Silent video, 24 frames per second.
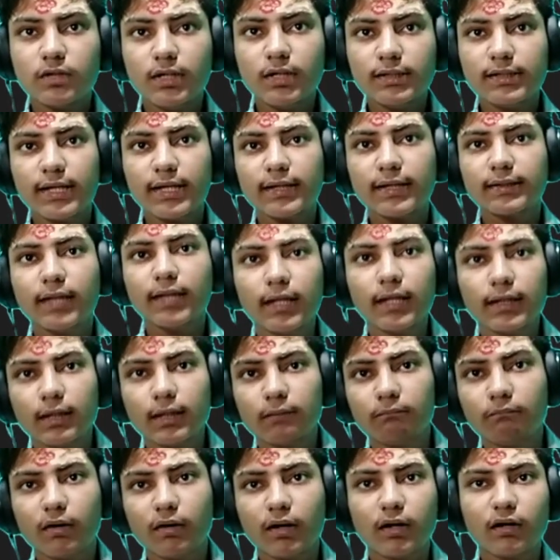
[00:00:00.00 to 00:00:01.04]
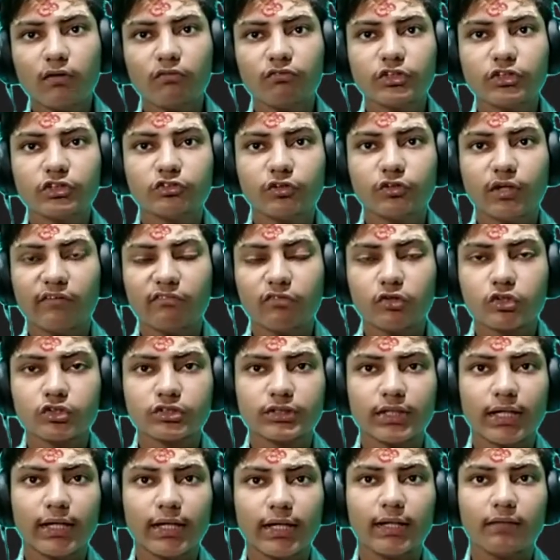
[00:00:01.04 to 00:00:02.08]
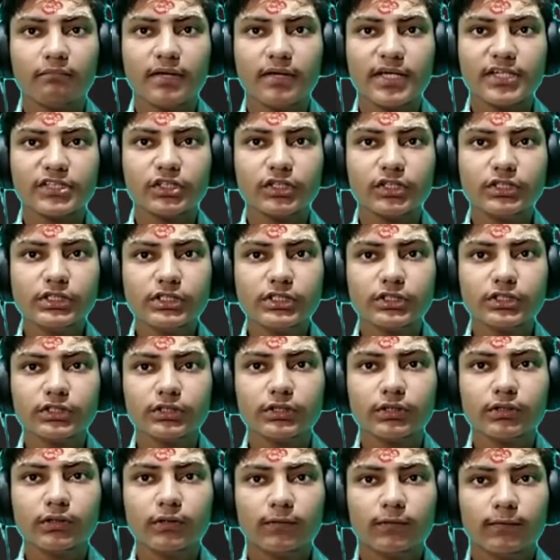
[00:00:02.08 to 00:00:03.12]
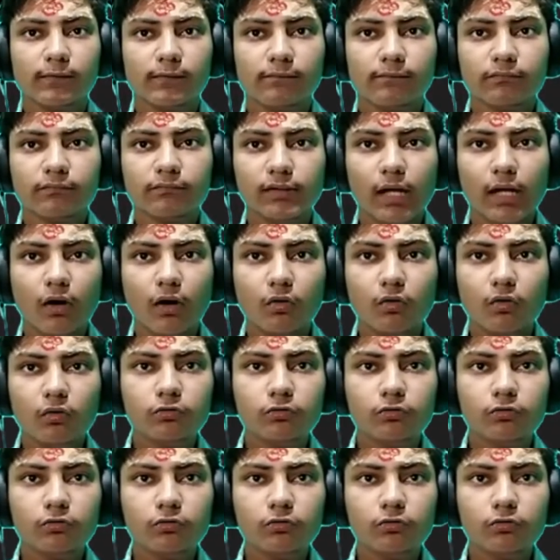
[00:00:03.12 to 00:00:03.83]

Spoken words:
take the number which we have to send the message. Now